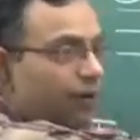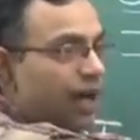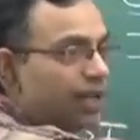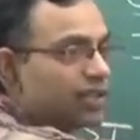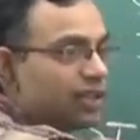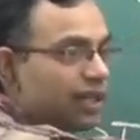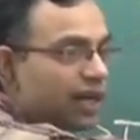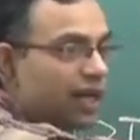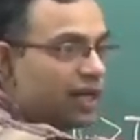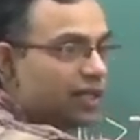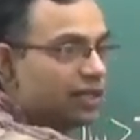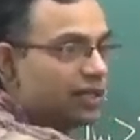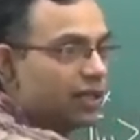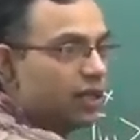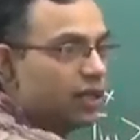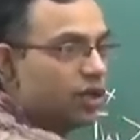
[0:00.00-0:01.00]
fast rate.
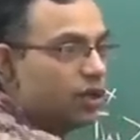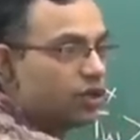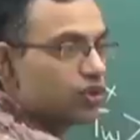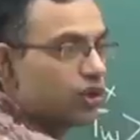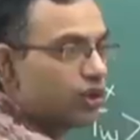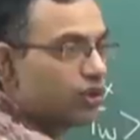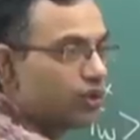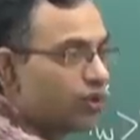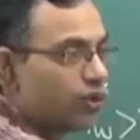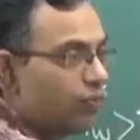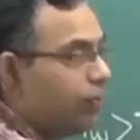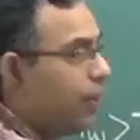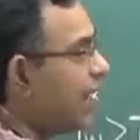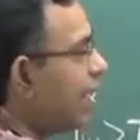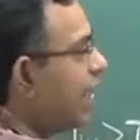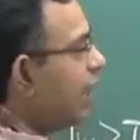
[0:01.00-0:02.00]
So to
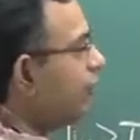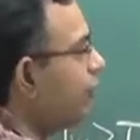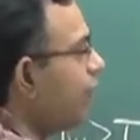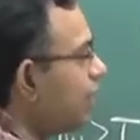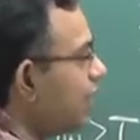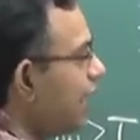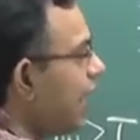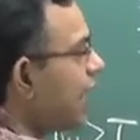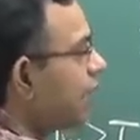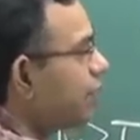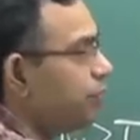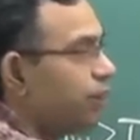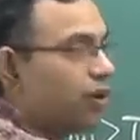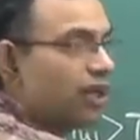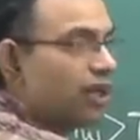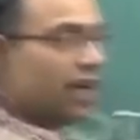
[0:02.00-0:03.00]
make up for that, more